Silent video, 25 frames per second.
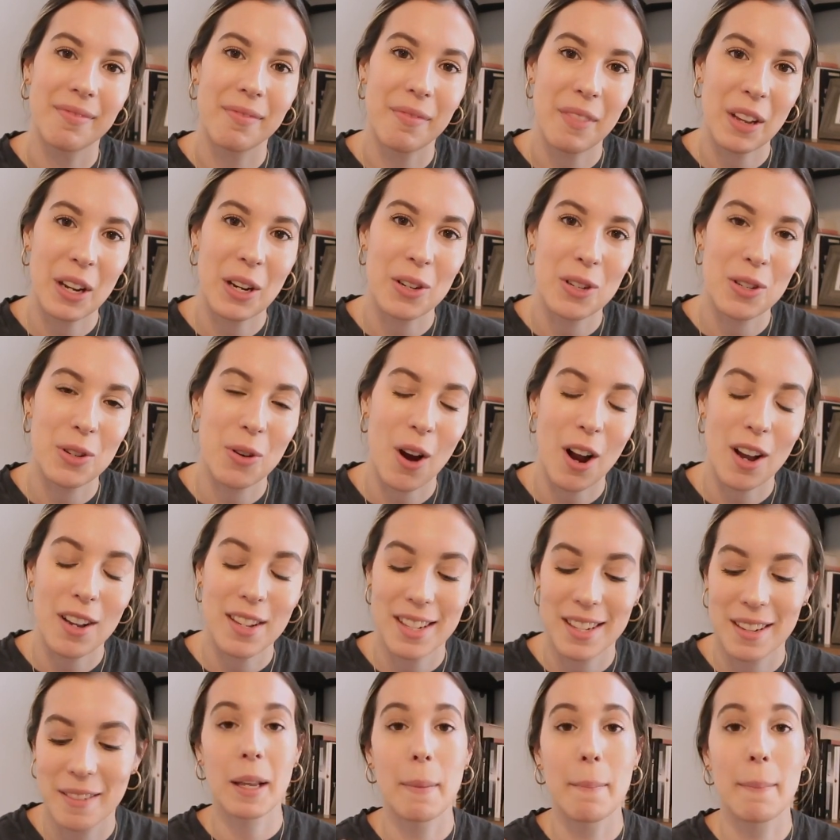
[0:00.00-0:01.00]
Fingers
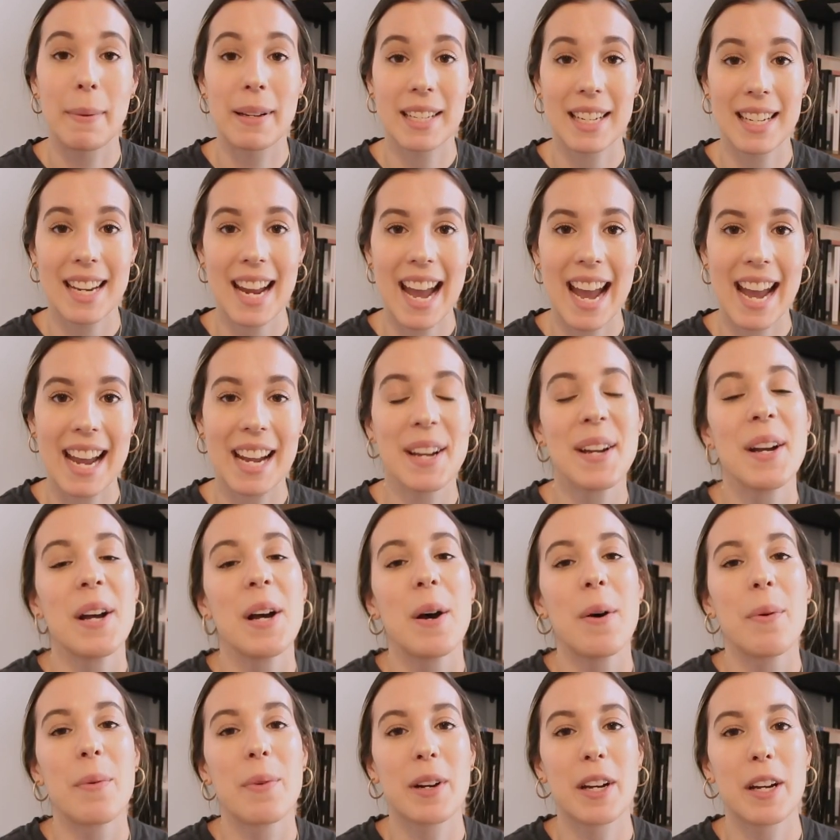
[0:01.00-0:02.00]
crossed. But today,
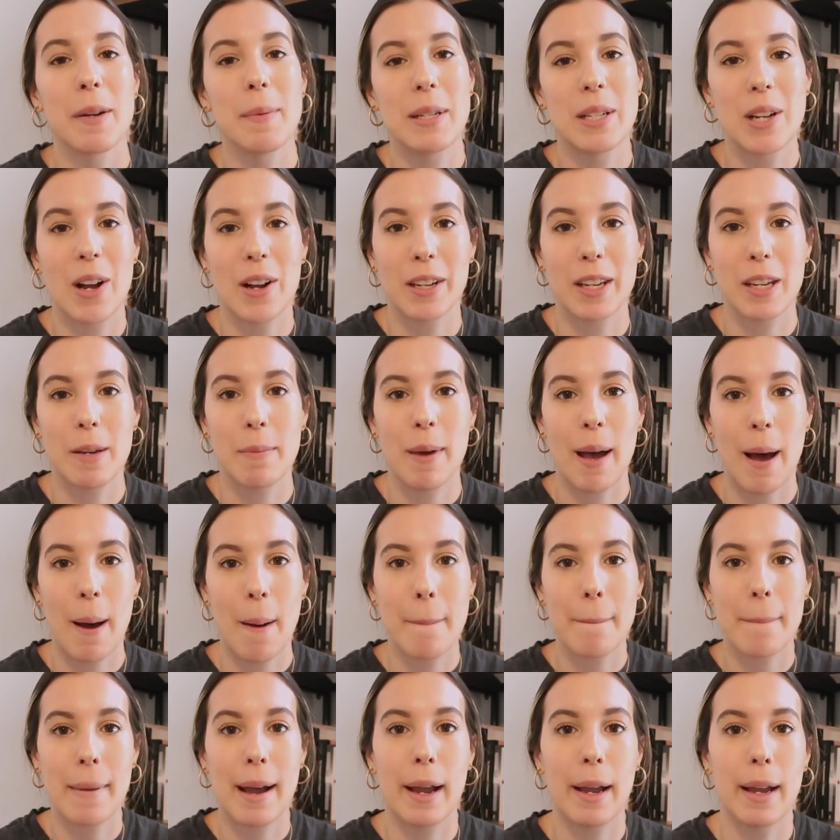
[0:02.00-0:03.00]
we're going to be talking
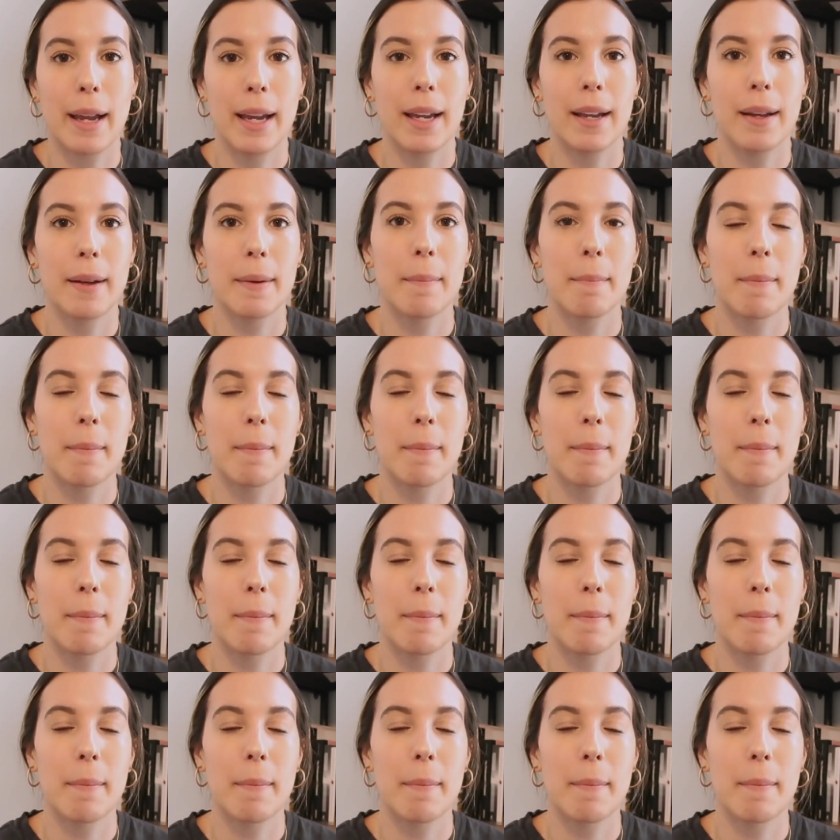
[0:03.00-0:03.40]
about my